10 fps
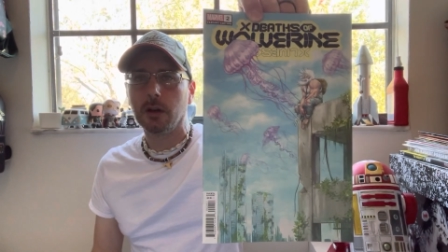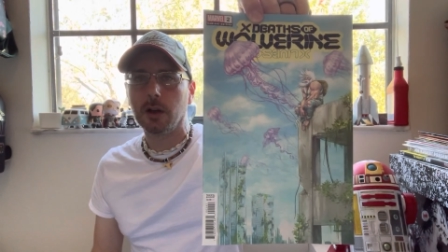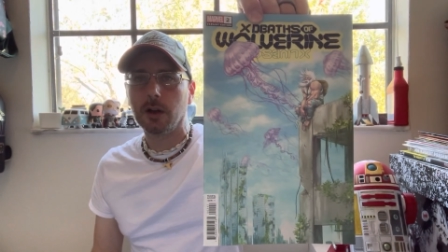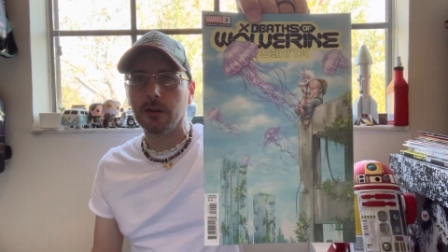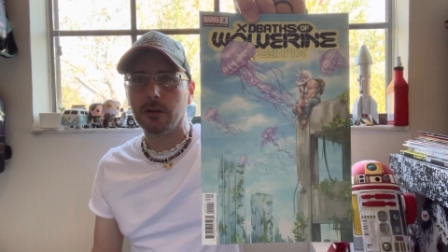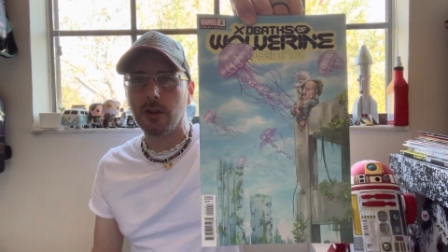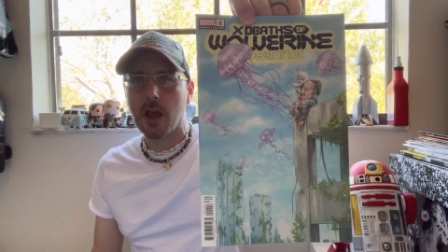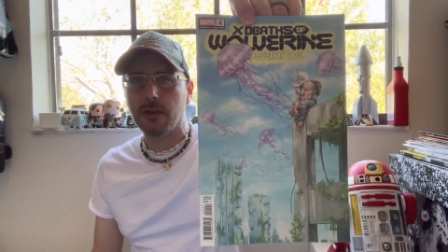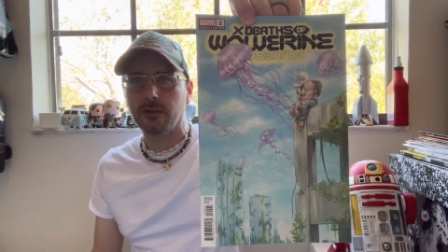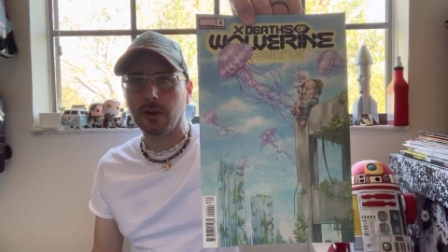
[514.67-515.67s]
uh, the
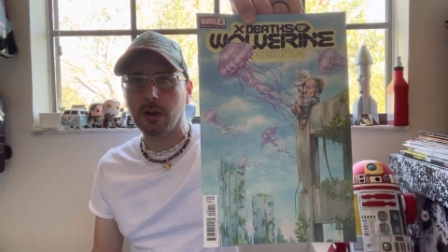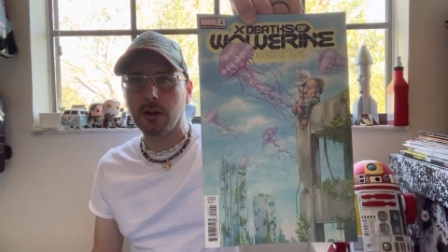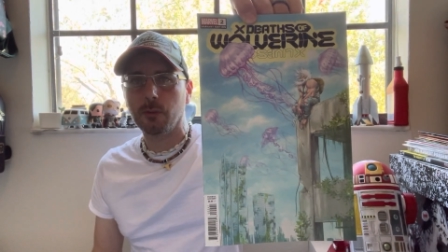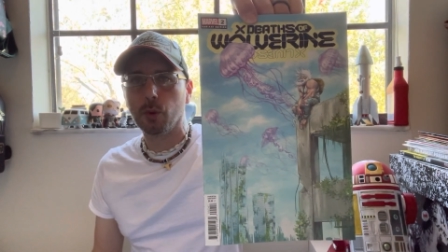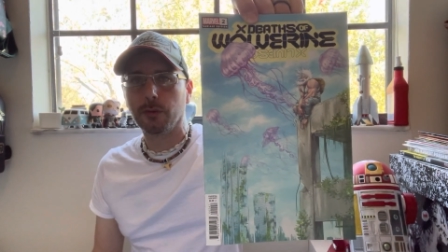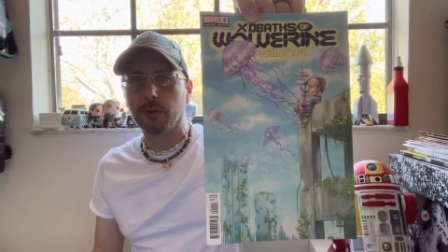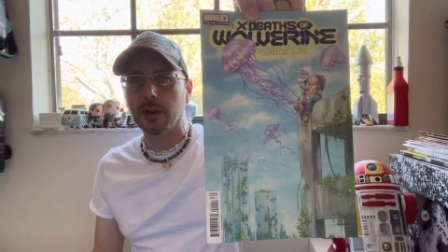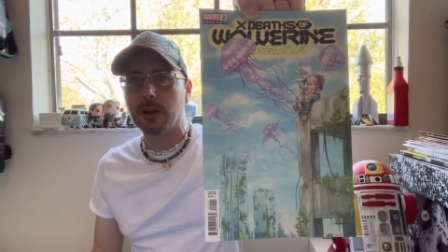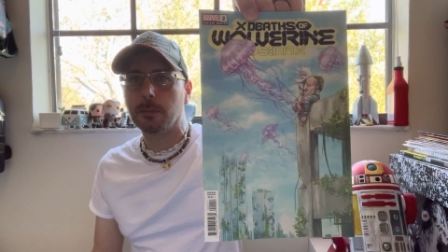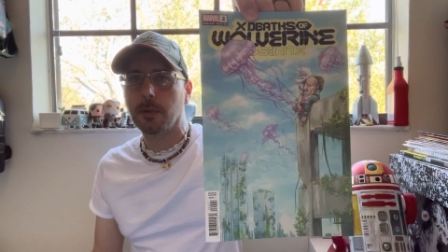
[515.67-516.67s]
deaths of
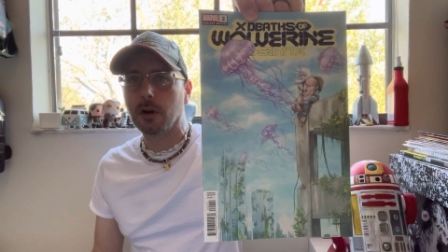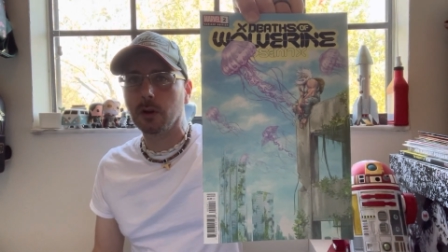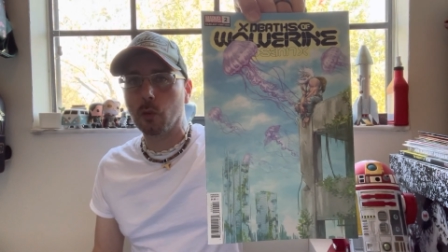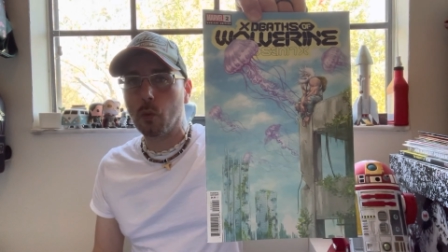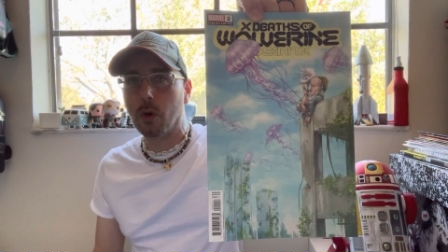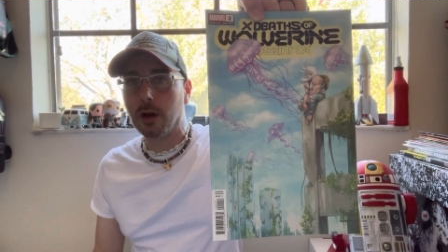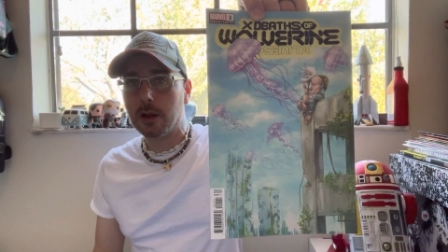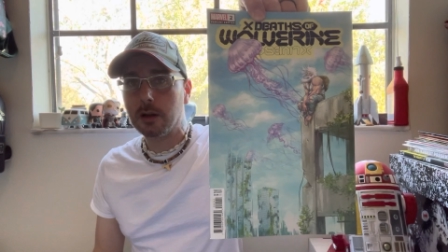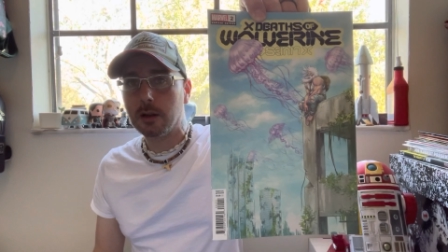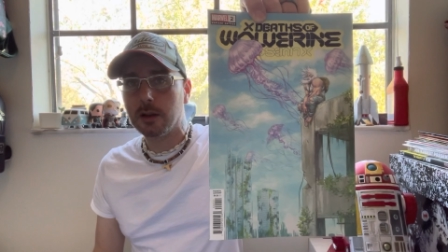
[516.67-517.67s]
Wolverine part
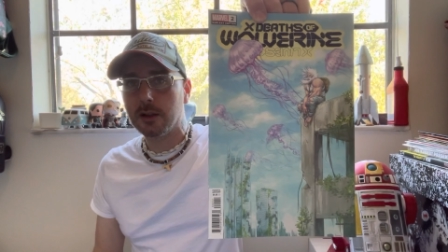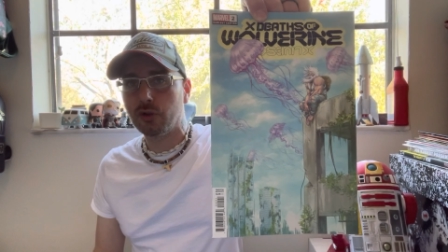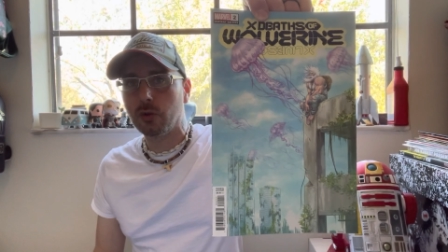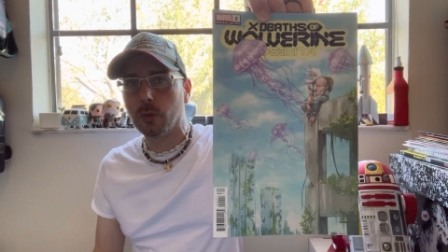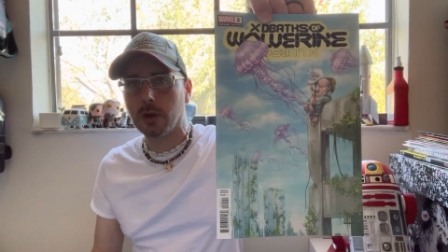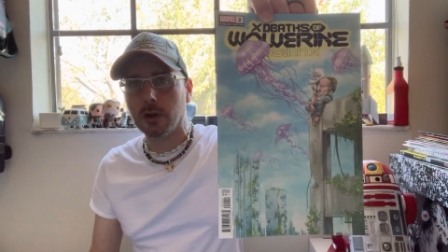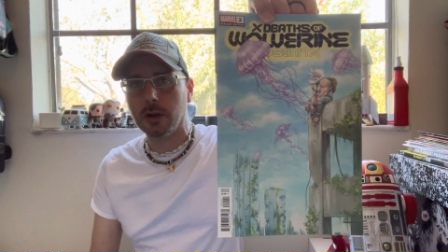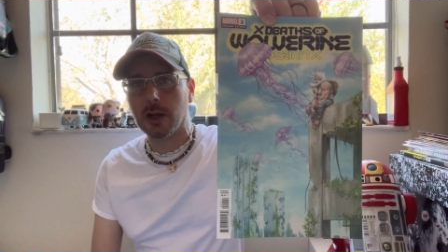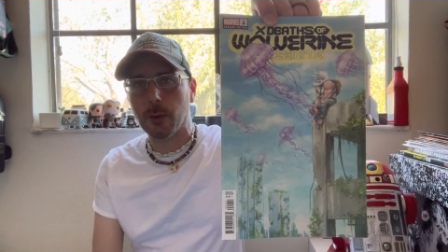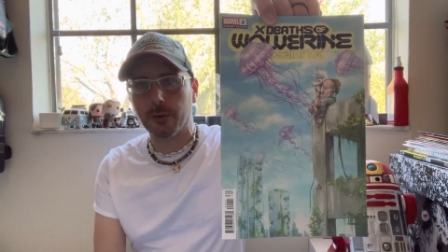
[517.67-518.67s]
one, issue
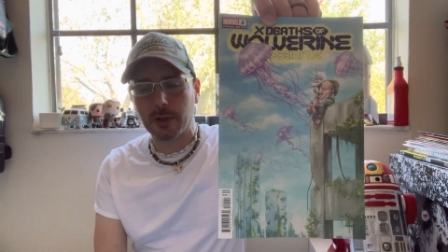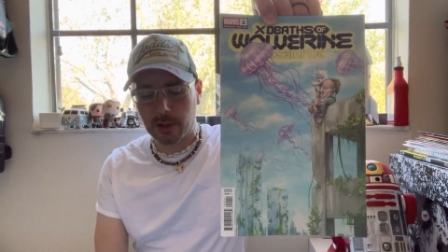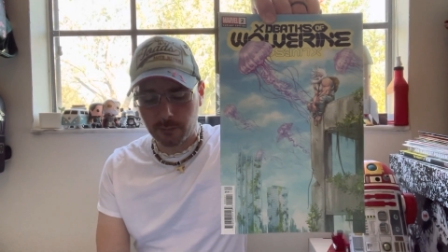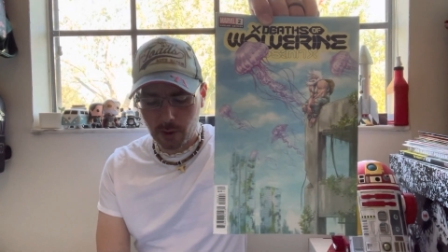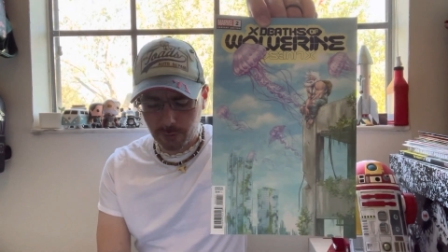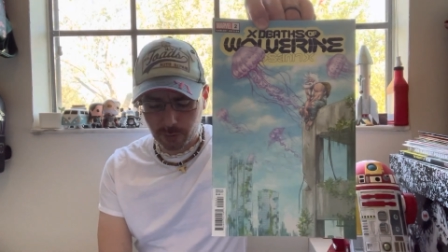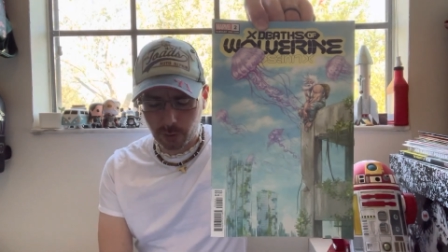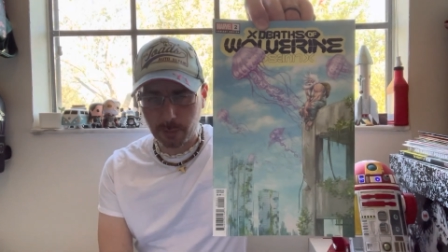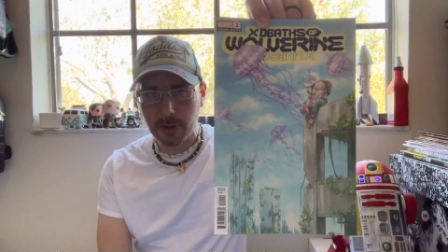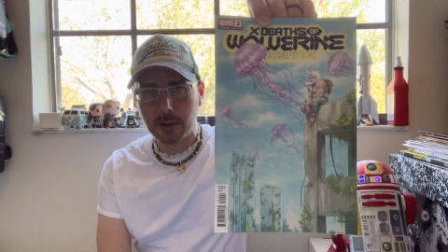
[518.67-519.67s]
one, I was kind of lost a
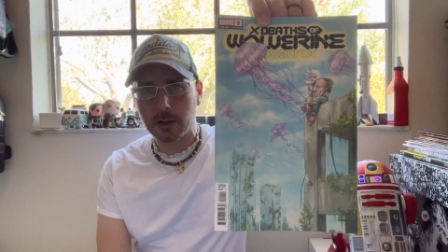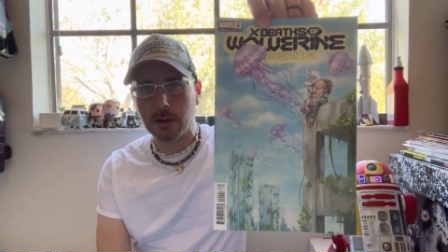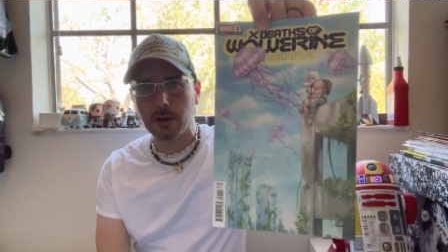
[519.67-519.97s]
little bit.